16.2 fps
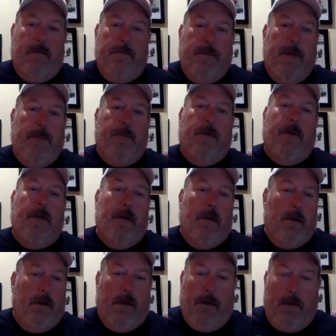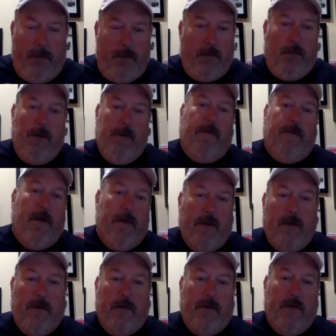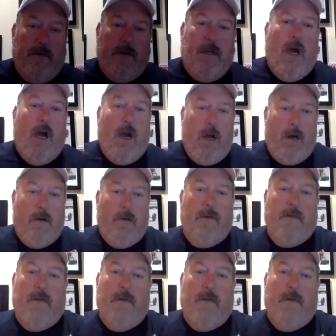people there and 35,000 cars